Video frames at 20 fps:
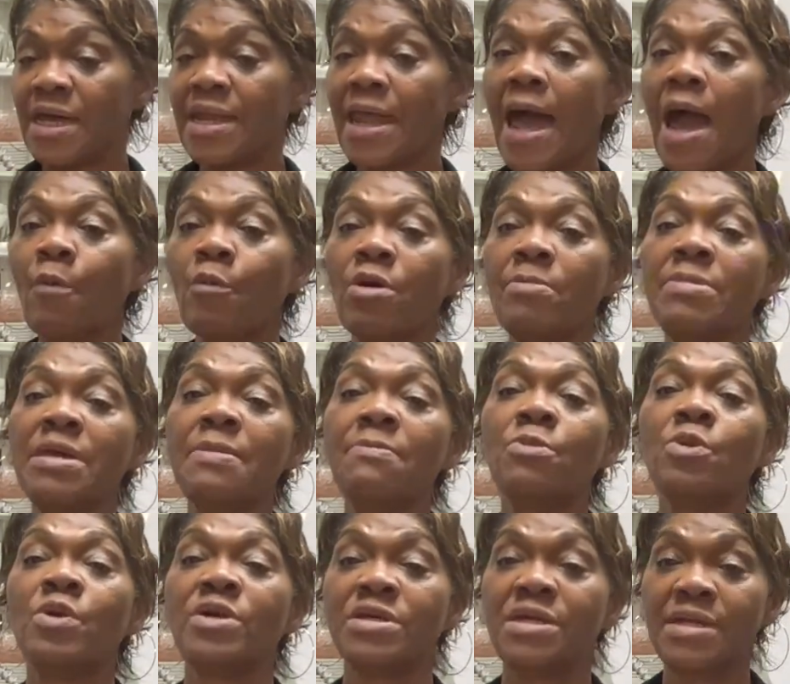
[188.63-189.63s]
And I will be
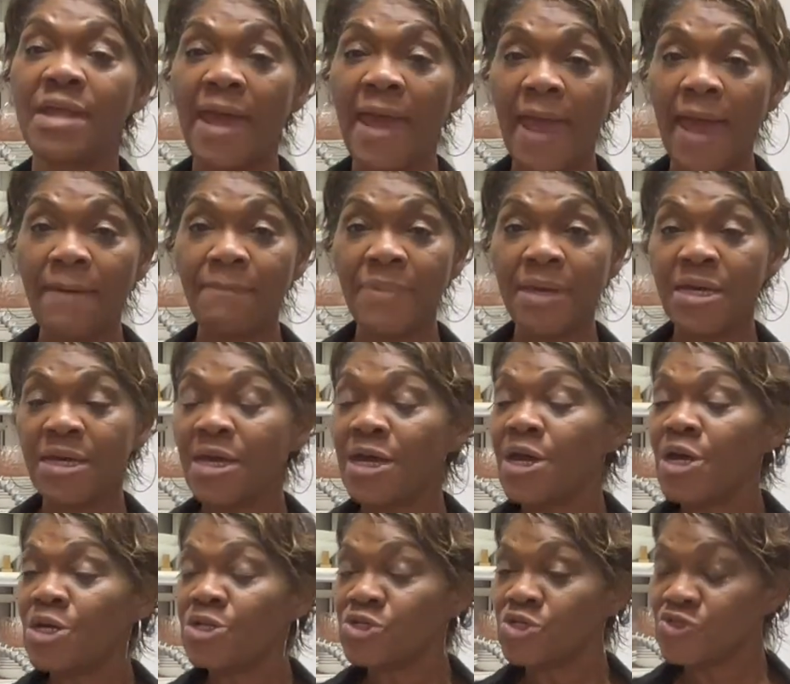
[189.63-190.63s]
more than happy
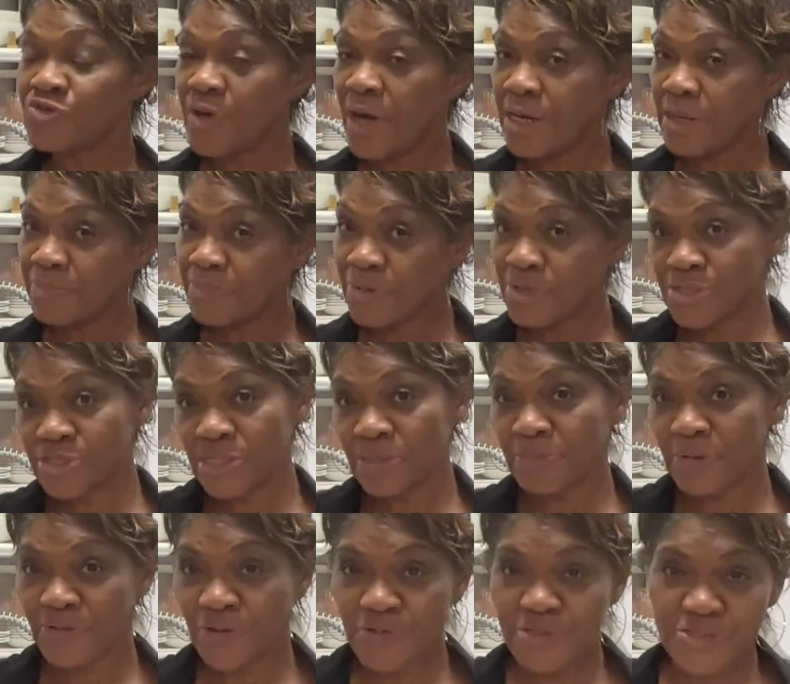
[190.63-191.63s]
to try to put
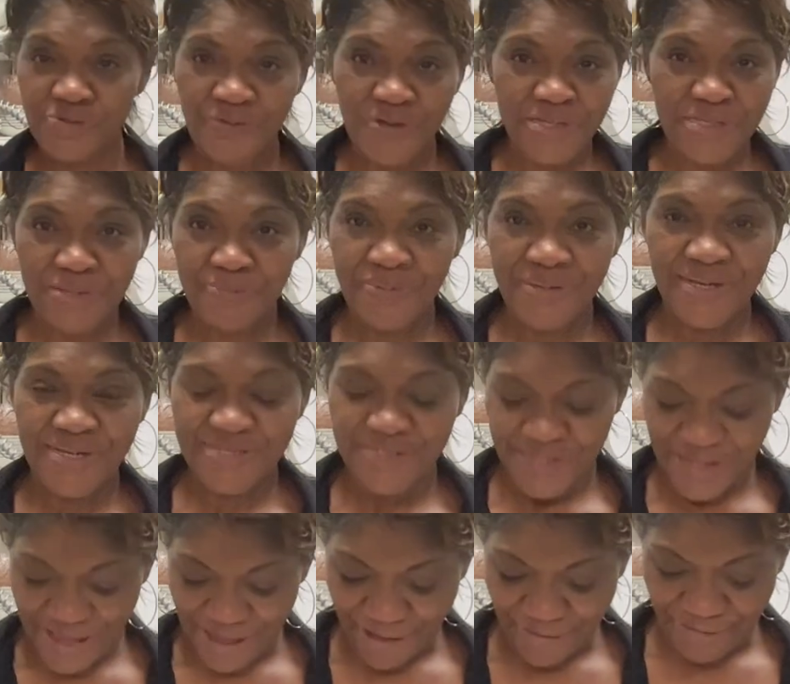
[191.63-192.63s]
some of those recipes
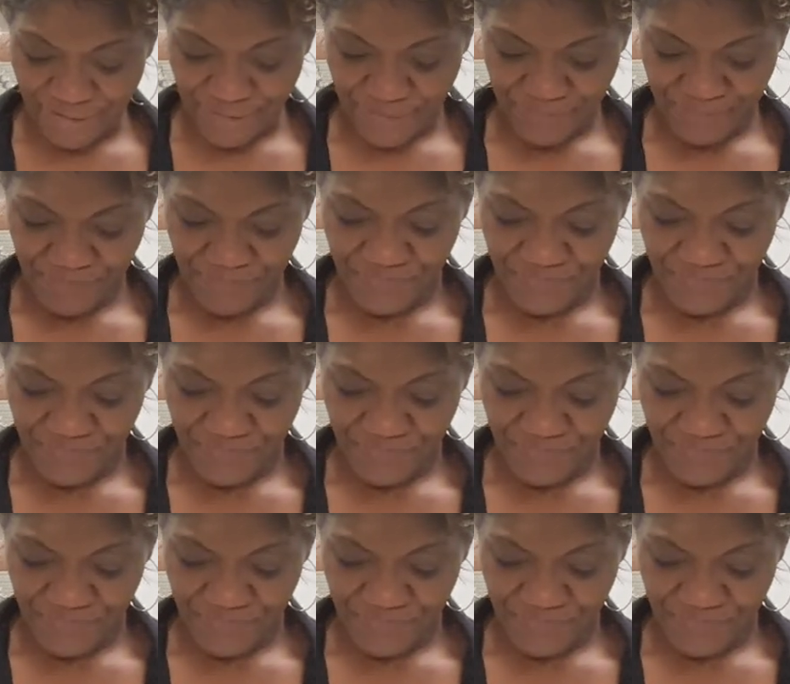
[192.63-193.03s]
together.